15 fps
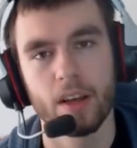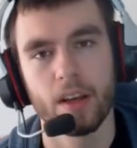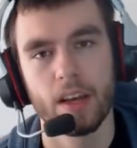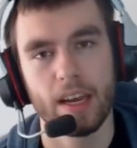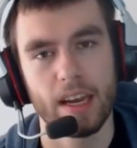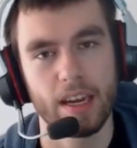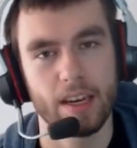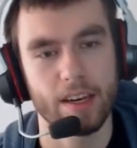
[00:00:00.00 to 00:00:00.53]

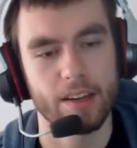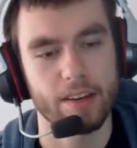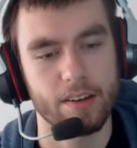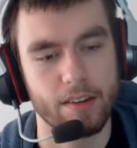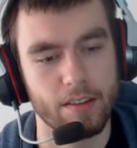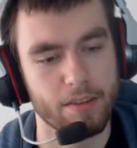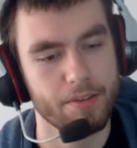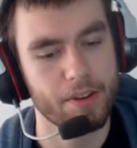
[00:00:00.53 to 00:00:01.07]
and
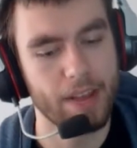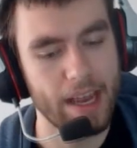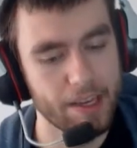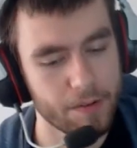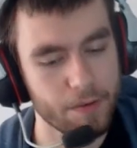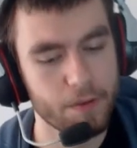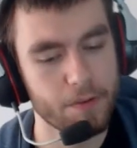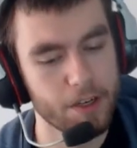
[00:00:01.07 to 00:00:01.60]
the
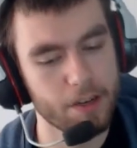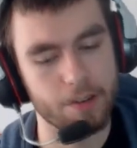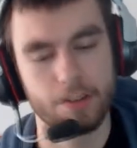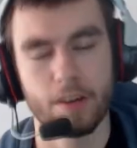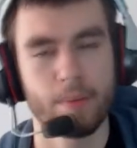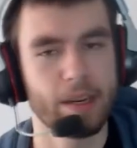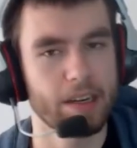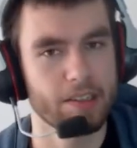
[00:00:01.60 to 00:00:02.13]
last few videos
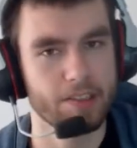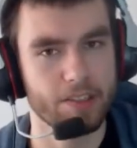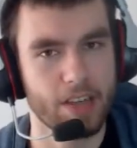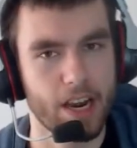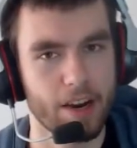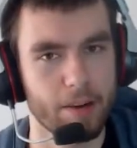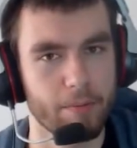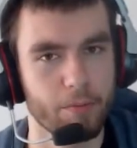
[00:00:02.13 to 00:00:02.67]
I made on
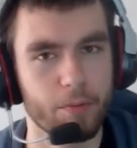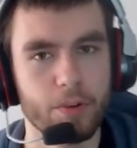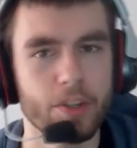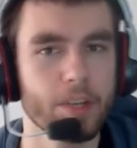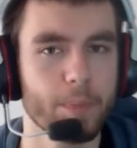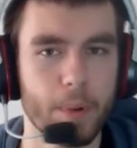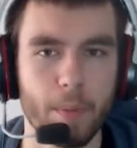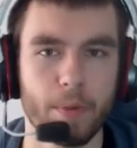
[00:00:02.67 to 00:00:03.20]
Skyrim
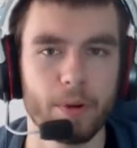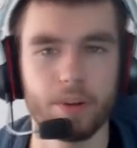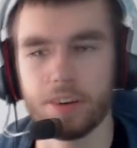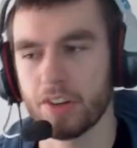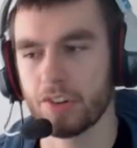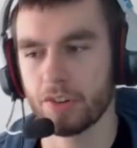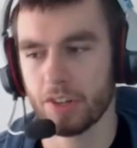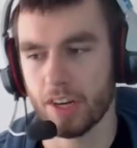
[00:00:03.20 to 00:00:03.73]
really promoted
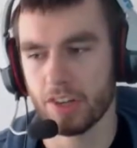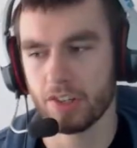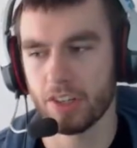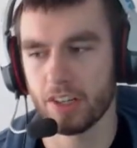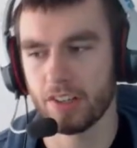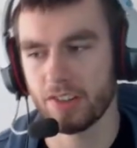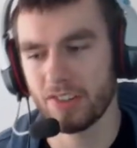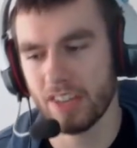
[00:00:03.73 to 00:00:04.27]

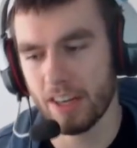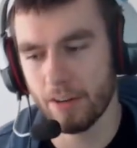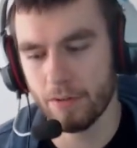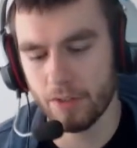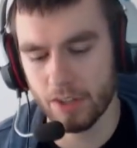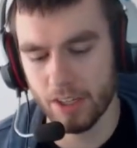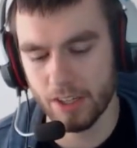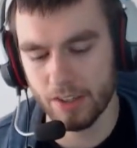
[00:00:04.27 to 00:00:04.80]
discussion instead of
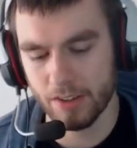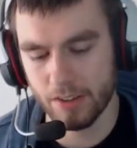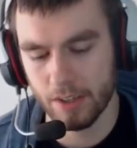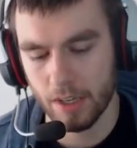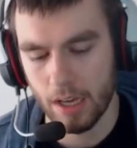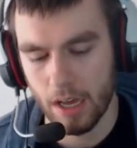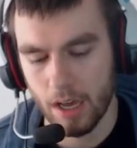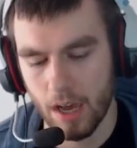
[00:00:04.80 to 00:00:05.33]
just,
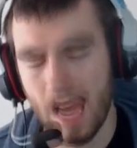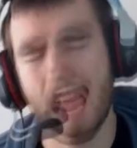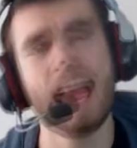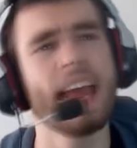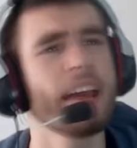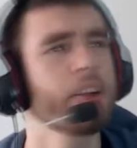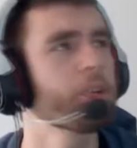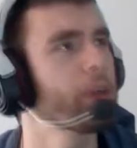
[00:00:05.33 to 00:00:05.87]
I
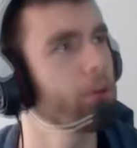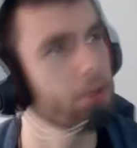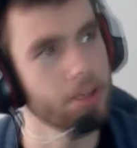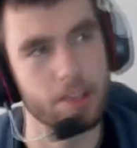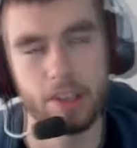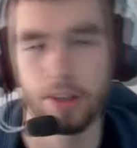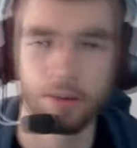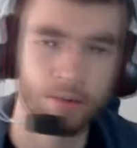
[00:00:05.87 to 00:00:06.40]
agree
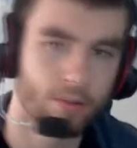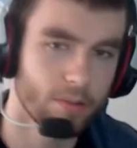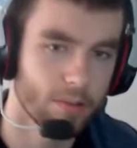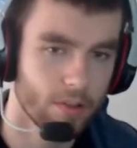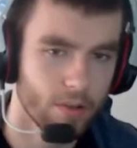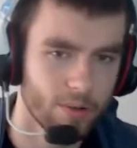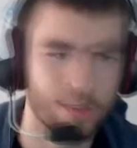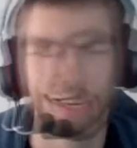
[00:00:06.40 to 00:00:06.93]
with you,
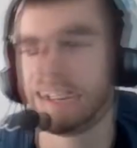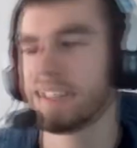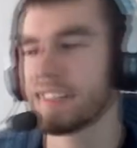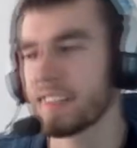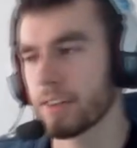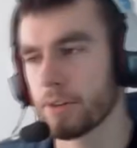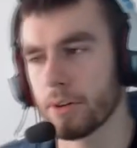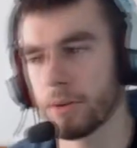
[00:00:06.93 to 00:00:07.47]
or I
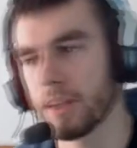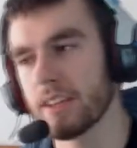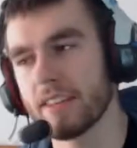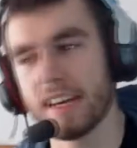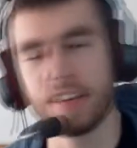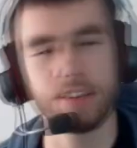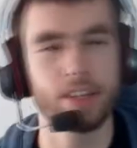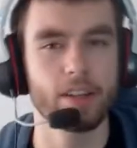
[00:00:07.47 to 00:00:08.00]
disagree with you. It's
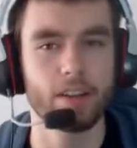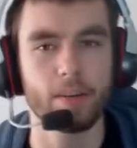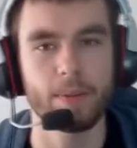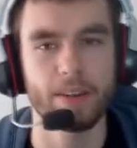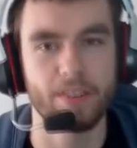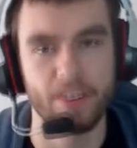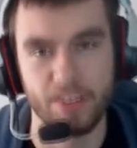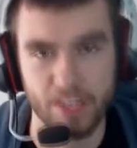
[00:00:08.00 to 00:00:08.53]
actually a little bit
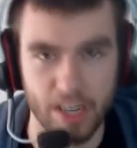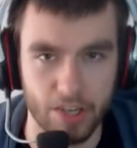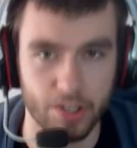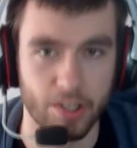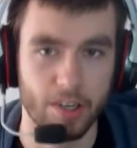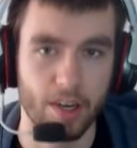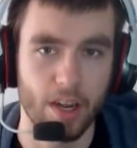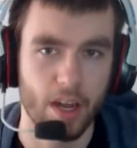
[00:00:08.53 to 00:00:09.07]
of
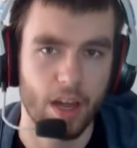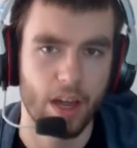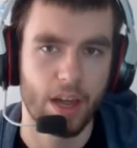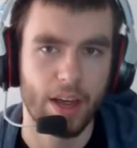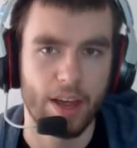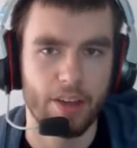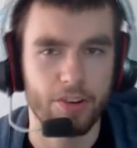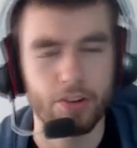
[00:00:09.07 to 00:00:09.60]
discussion.
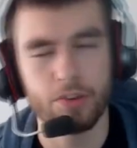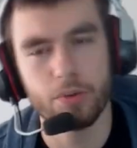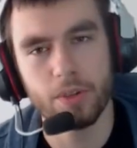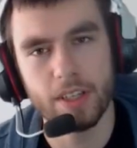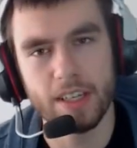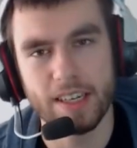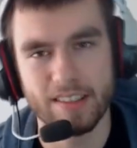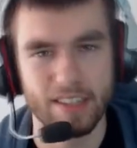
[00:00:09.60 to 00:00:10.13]
So it's
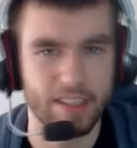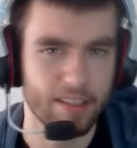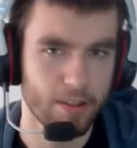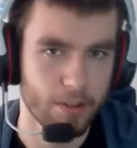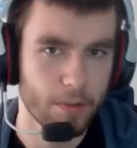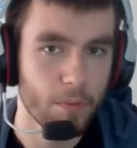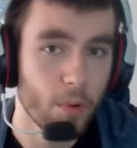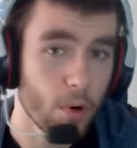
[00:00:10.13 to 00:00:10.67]
really nice to get to
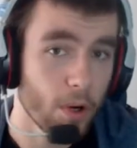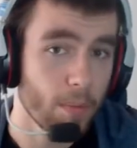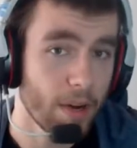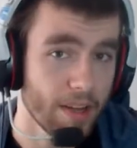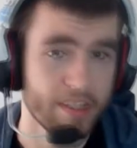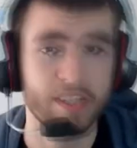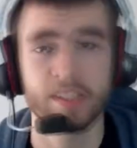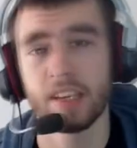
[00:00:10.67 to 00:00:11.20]
learn more
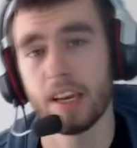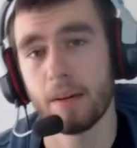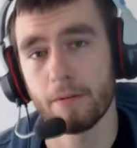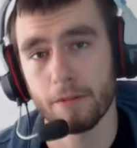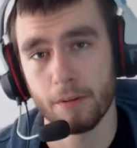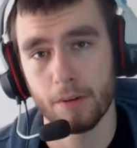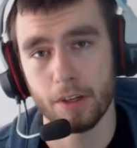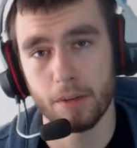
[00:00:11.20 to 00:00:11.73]
about this game
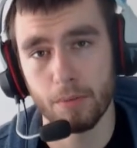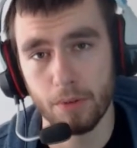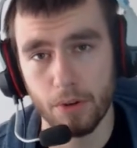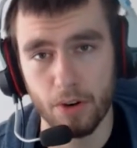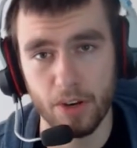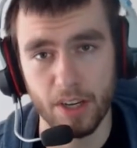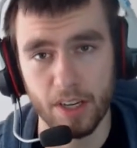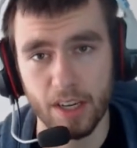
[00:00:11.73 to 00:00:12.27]
from the
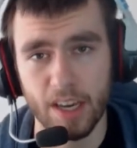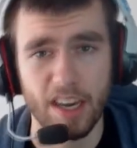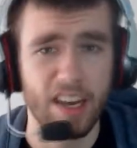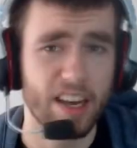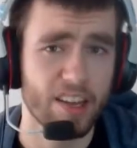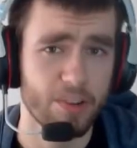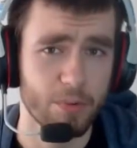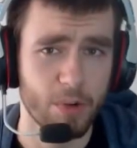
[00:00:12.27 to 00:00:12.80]
community,
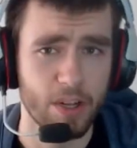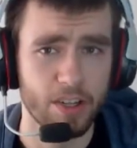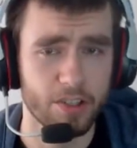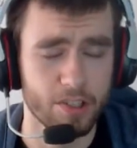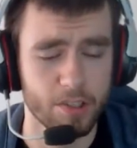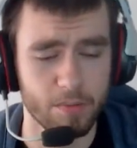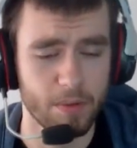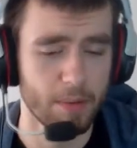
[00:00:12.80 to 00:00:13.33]
as well as
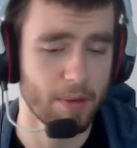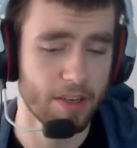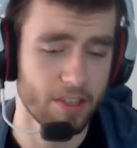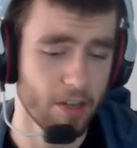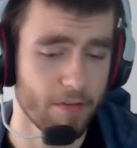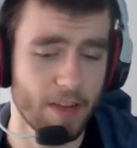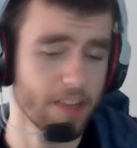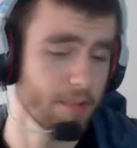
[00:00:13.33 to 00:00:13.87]
just me,
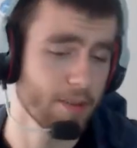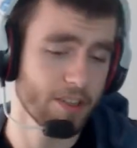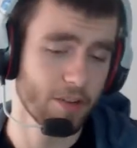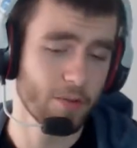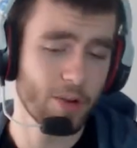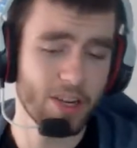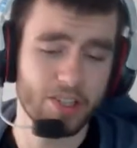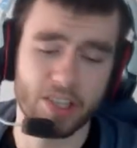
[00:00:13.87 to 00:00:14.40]
myself, asking
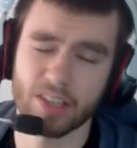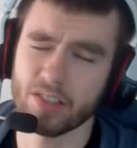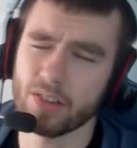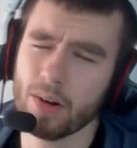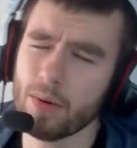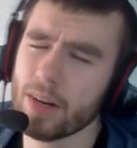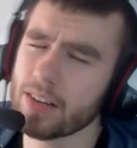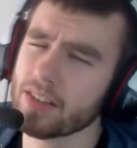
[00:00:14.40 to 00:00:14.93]
myself questions.
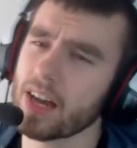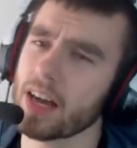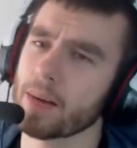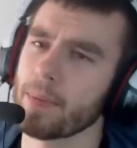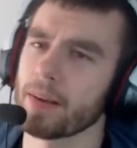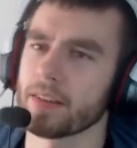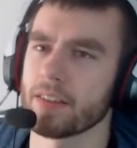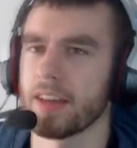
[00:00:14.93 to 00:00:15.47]
So I want to talk
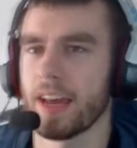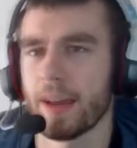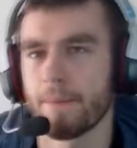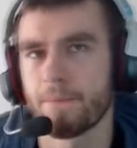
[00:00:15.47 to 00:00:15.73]
about today,